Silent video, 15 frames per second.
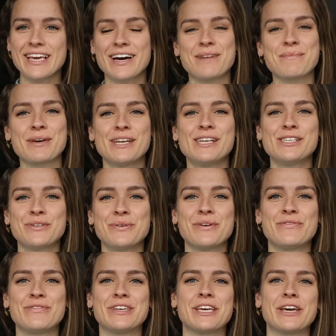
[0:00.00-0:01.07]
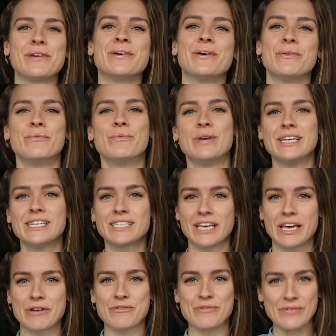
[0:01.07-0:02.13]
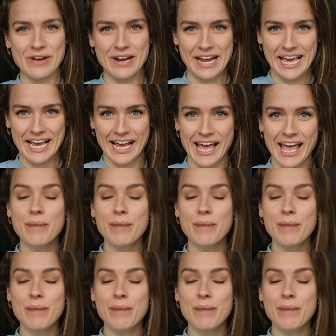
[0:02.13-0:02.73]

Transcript: I'm gonna do a video on winter running.